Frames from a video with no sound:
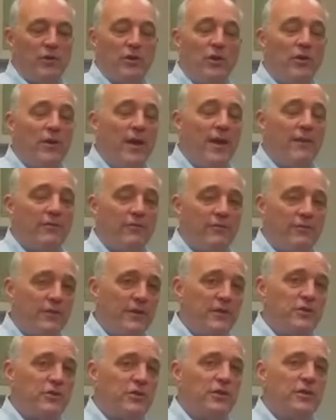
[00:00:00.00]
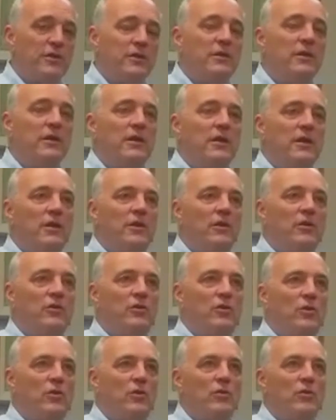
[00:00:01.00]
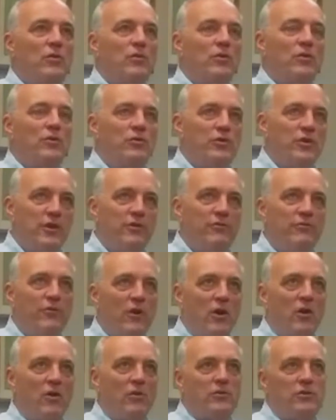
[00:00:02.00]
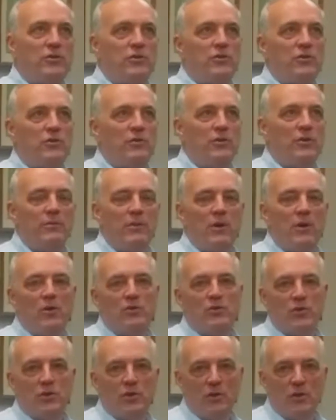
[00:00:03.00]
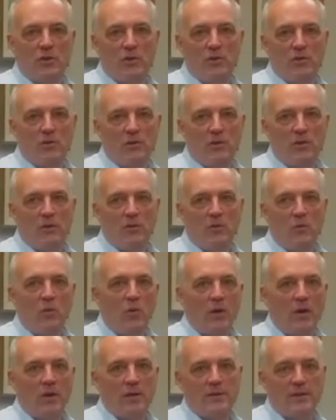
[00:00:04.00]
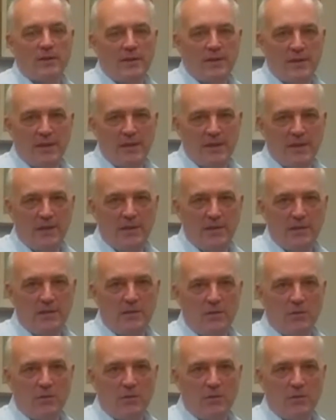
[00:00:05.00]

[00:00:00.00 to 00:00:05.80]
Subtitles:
don't have a vision, you default to emotional wants and needs,